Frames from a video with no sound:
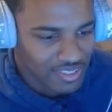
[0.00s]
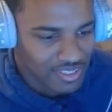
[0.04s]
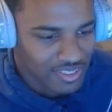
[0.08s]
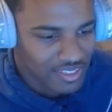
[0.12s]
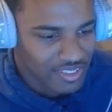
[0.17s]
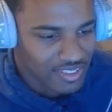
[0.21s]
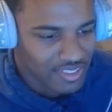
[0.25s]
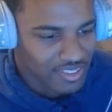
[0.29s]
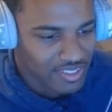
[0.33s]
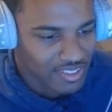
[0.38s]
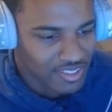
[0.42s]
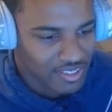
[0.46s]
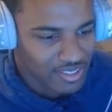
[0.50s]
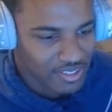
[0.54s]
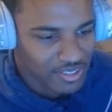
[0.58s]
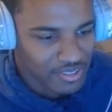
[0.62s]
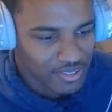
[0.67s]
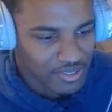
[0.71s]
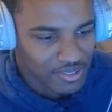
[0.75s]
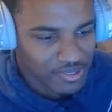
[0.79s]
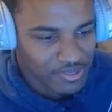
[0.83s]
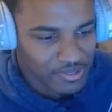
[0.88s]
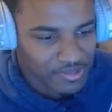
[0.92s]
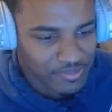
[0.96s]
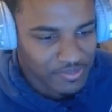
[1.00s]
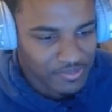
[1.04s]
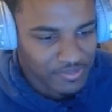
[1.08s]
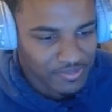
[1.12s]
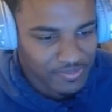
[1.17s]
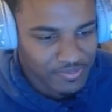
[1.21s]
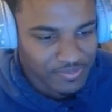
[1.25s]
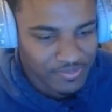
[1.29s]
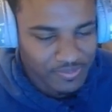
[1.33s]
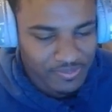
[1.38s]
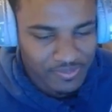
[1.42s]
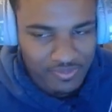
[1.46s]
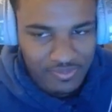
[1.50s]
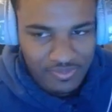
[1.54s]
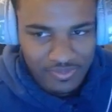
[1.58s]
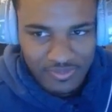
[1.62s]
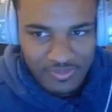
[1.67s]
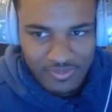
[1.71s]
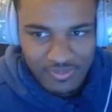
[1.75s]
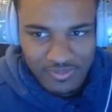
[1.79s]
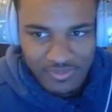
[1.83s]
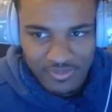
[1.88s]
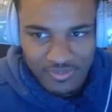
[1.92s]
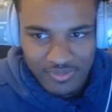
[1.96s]

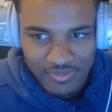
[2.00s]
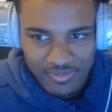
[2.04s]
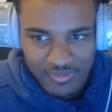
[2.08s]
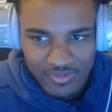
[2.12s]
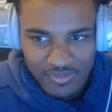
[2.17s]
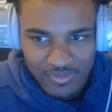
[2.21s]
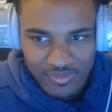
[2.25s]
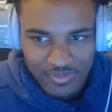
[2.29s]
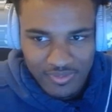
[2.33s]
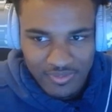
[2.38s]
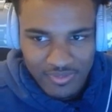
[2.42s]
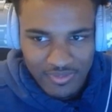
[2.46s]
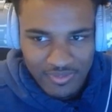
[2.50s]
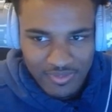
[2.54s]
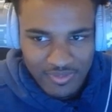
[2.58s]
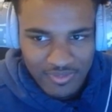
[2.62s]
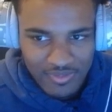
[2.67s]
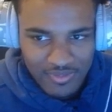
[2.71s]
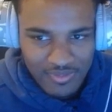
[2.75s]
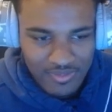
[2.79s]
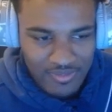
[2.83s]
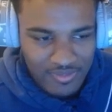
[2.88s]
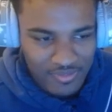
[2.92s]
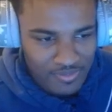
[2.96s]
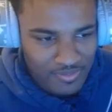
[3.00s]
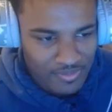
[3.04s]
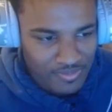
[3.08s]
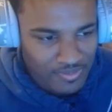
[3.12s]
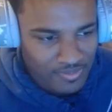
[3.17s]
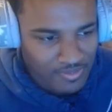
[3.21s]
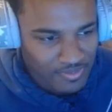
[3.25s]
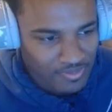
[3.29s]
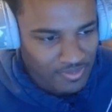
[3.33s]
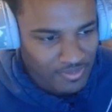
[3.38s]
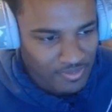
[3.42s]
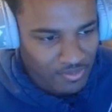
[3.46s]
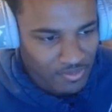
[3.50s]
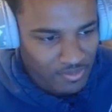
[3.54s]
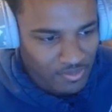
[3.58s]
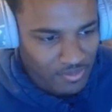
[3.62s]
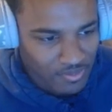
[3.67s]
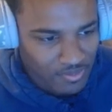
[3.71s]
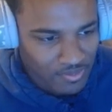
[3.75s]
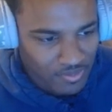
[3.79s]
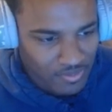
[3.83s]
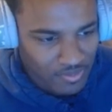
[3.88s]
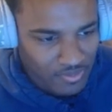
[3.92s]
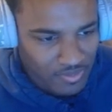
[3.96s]

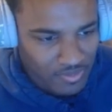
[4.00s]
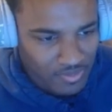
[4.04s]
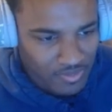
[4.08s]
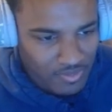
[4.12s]
(no one is talking)